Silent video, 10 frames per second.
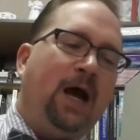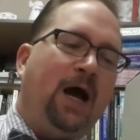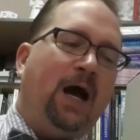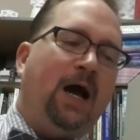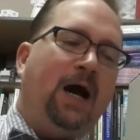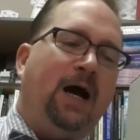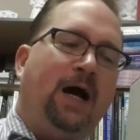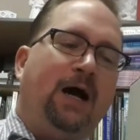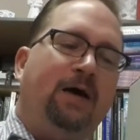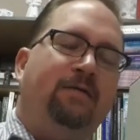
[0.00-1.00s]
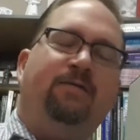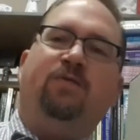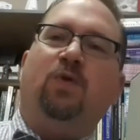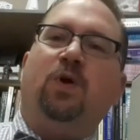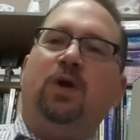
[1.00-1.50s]

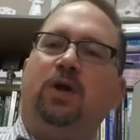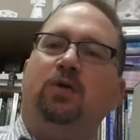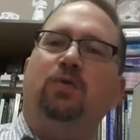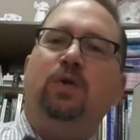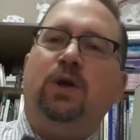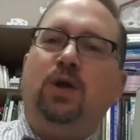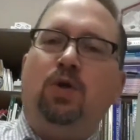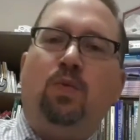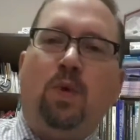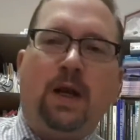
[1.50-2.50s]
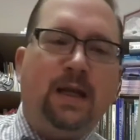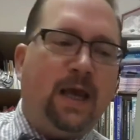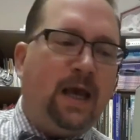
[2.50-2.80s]
For you year one